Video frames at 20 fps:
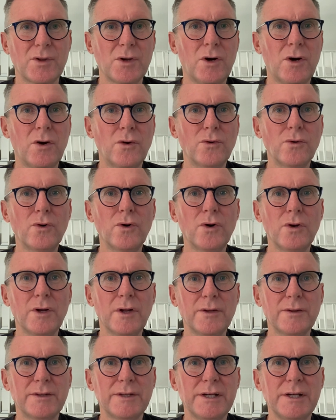are all
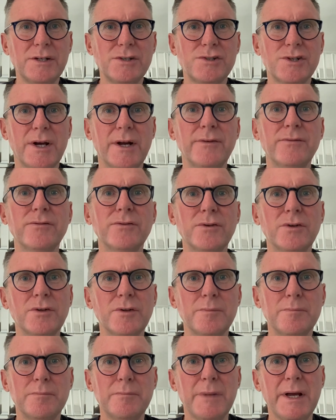on the
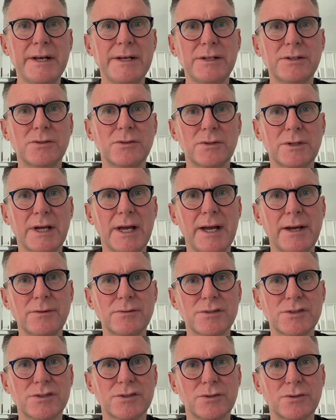General Medical
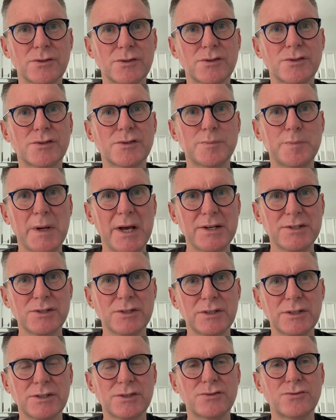Council
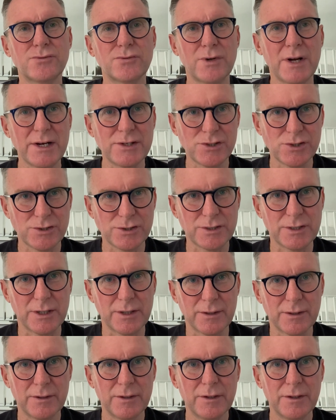Specialist Register